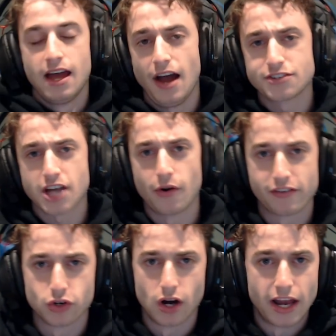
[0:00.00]
How's it going,
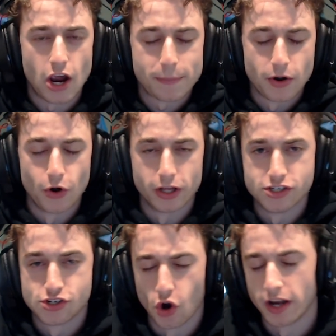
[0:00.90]
everyone? I hope you're all
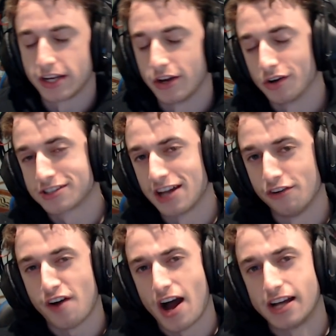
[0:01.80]
enjoying your
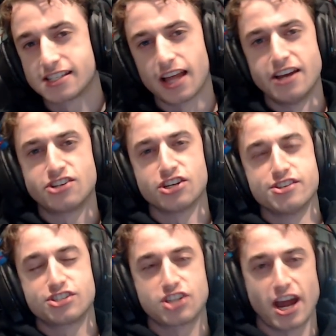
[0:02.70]
self-isolation
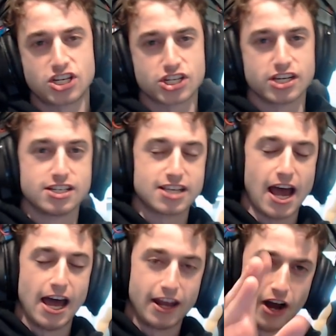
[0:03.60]
stations
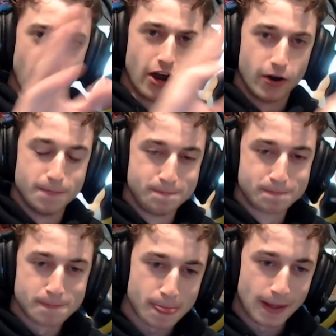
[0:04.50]
at home.
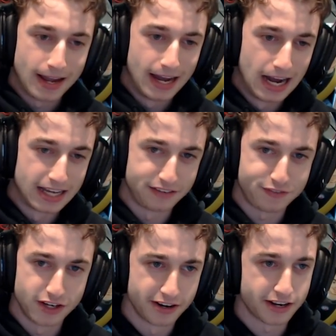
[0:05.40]
Uh, and if
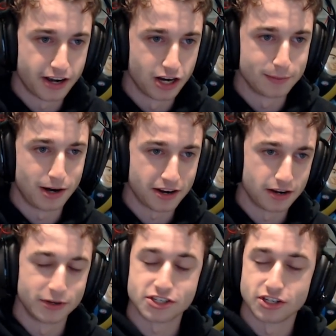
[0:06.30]
you're not at home, I don't
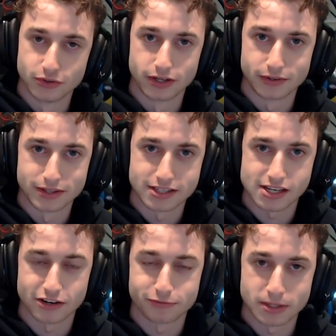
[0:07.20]
know what you're doing with
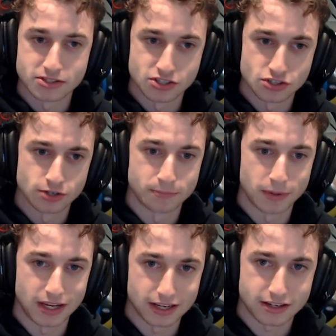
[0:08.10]
yourself, because you should
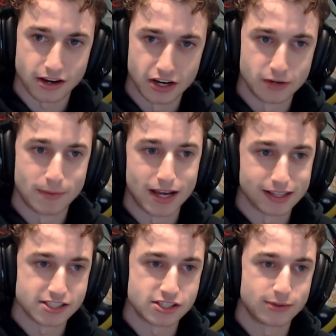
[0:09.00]
be at home
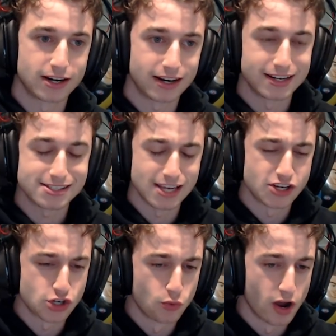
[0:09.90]
unless you are an
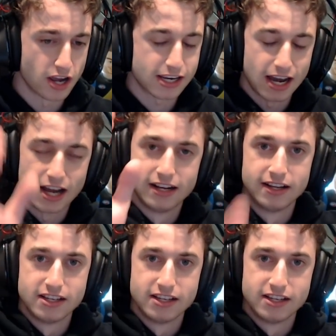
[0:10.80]
essential worker